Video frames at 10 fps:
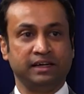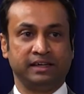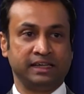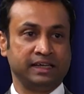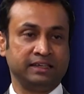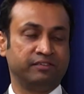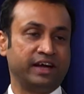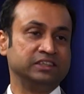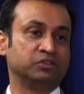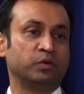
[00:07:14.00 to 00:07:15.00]
In the
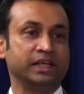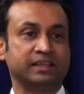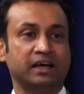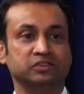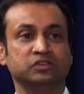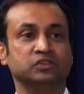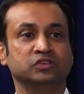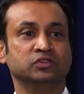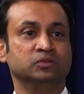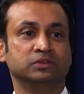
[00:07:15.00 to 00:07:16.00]
range of 20,000
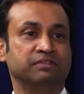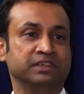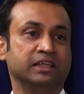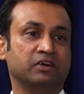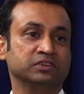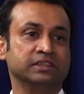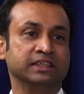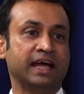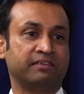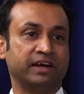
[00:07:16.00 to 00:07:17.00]
to 70,000, in
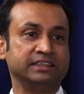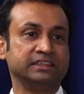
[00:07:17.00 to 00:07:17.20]
that range.